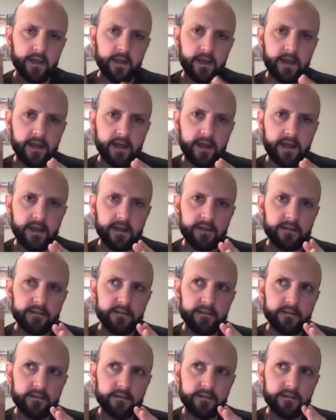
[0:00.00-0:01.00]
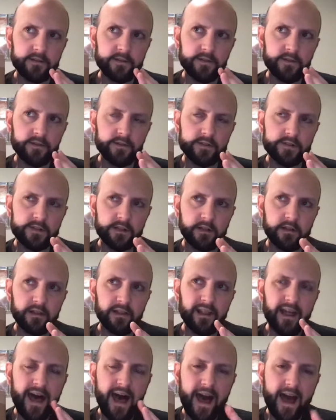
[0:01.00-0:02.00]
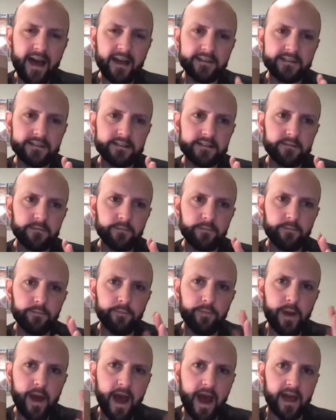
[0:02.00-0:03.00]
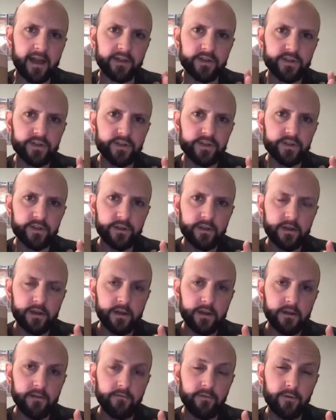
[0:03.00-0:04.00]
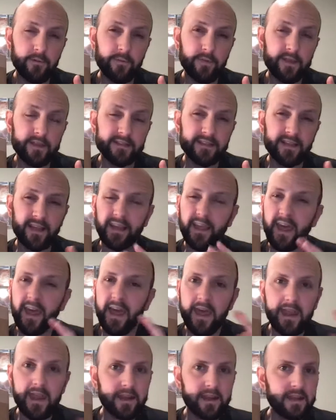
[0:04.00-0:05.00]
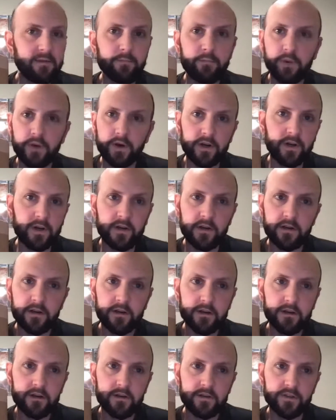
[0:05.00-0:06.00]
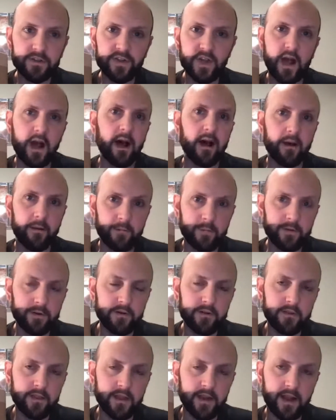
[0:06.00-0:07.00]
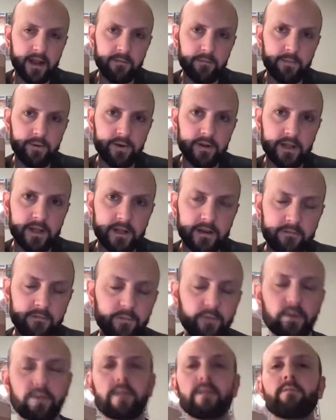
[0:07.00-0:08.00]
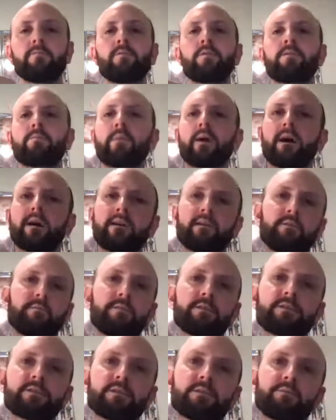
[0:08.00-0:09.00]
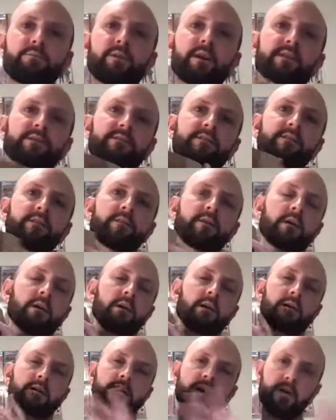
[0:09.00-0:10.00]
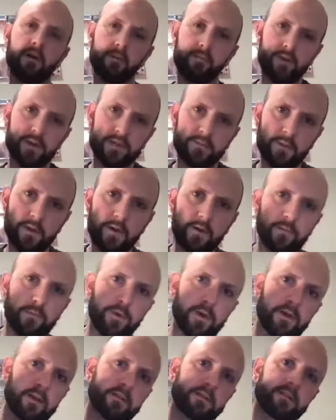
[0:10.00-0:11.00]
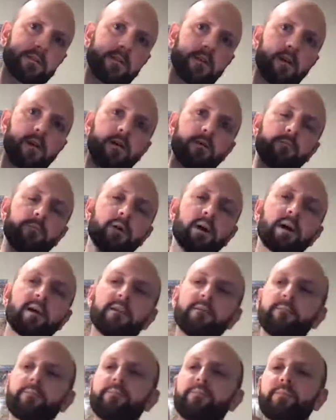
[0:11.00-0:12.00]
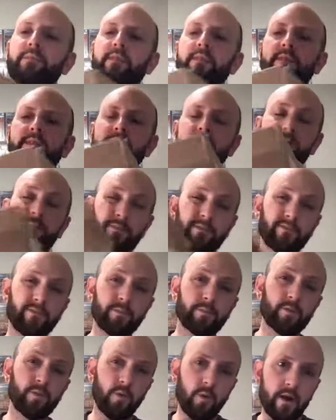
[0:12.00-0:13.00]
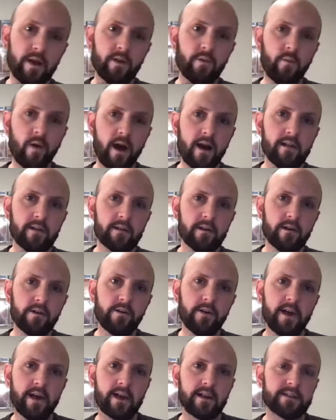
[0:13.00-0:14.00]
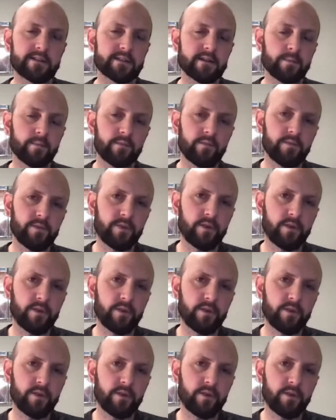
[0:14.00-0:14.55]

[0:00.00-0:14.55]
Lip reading: And so it's the last batch from this like 80 book job that I put in with my original presser. Now I press my own books, but this was from quite a while ago. And as some of you